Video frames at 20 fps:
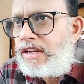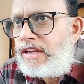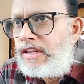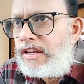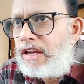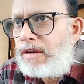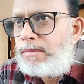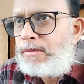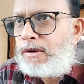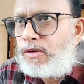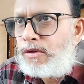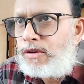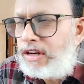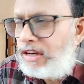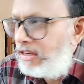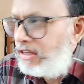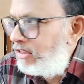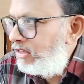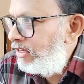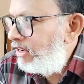about
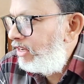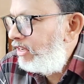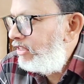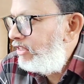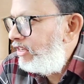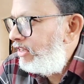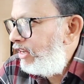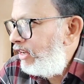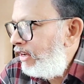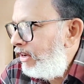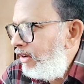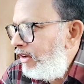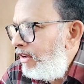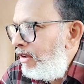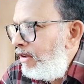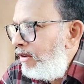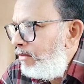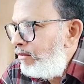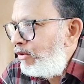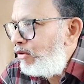letter writing,
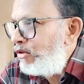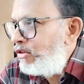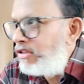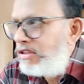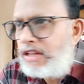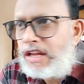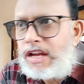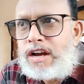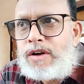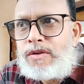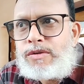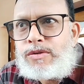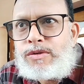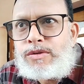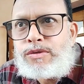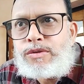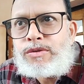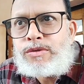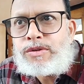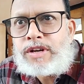because they have
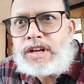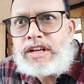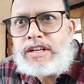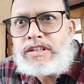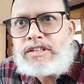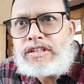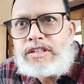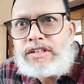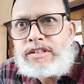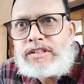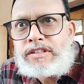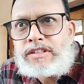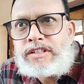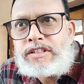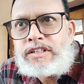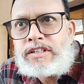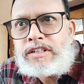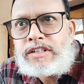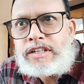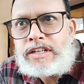to write
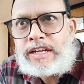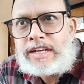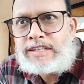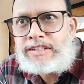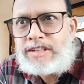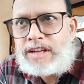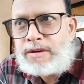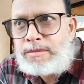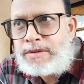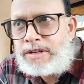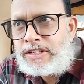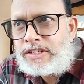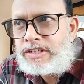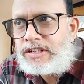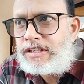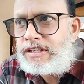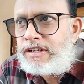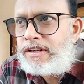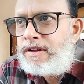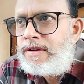the
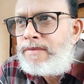examination,